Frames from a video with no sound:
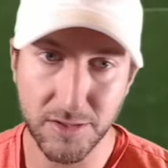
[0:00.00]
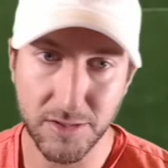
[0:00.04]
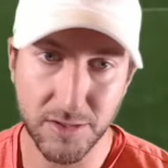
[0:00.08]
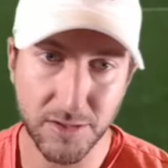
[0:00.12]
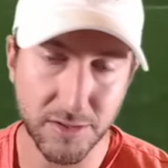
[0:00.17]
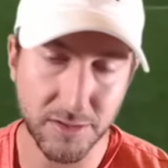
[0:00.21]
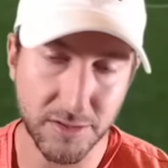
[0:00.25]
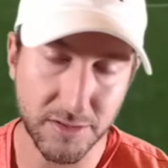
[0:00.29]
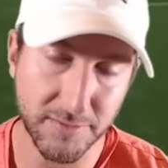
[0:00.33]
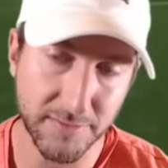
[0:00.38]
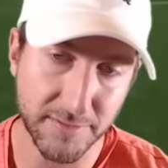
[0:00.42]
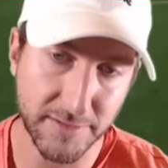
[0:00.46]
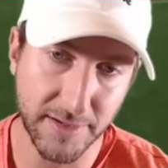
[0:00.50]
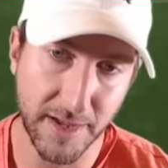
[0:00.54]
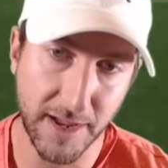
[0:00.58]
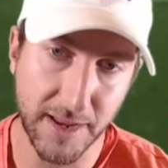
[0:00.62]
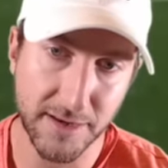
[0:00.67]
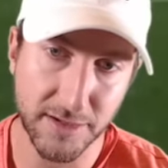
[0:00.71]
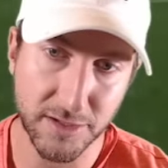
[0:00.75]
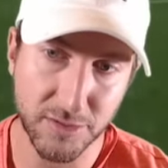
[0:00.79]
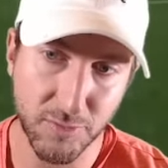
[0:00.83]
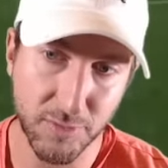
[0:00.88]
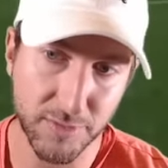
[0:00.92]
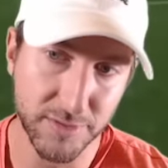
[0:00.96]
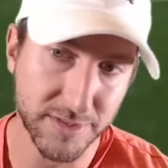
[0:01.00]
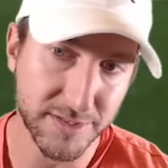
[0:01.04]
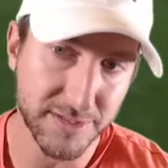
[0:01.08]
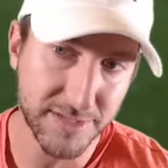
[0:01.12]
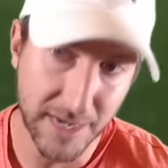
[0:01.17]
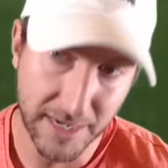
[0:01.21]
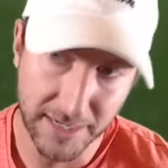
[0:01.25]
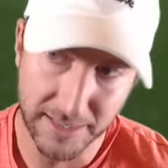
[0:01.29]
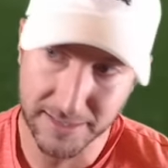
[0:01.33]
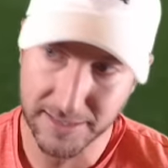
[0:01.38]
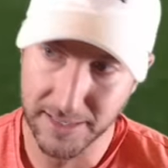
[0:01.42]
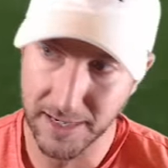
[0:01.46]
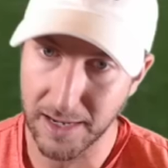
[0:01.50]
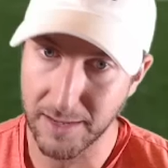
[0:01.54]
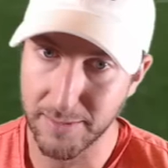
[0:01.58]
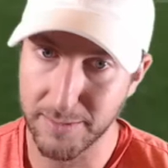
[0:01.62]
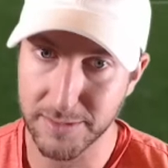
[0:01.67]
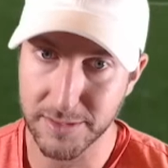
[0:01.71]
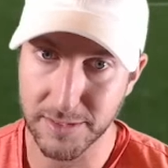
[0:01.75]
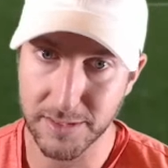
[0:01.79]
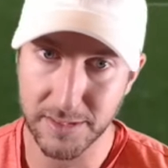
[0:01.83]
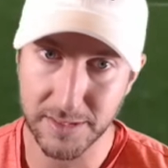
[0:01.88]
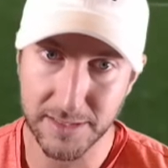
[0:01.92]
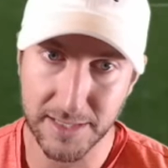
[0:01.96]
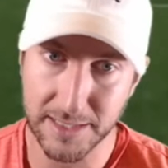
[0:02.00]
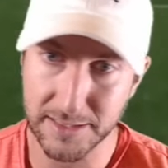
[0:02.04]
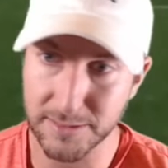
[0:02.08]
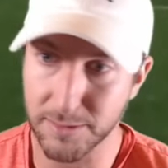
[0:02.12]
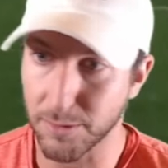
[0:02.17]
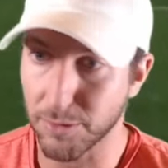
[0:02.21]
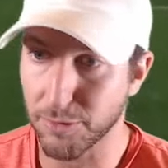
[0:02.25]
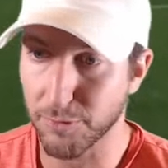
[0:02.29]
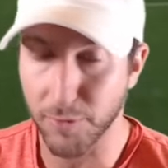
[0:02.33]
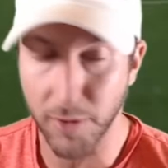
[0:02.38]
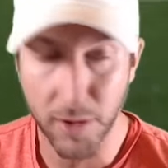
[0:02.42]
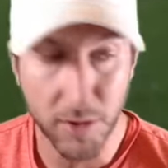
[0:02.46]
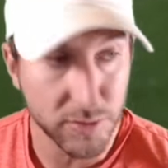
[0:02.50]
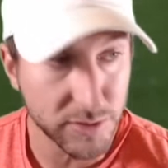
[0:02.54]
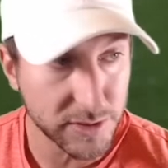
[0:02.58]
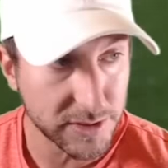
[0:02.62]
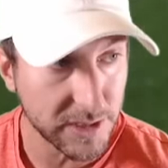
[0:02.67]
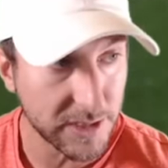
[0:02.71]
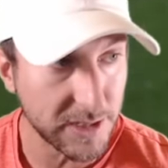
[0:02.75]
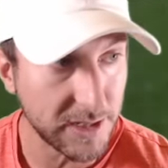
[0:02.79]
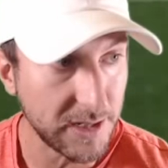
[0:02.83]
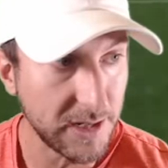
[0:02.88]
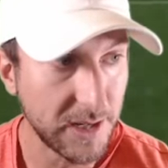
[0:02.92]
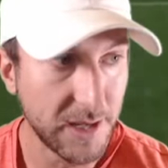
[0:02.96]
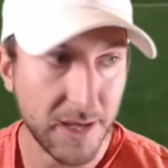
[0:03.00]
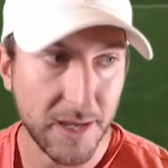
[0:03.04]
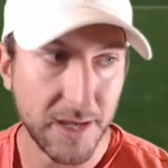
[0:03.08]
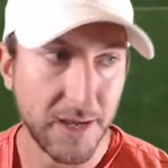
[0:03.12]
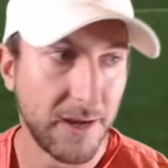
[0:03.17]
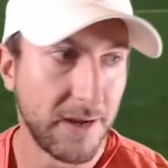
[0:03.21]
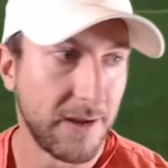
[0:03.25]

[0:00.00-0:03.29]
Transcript: You could design it to where the second time Taysom throws it.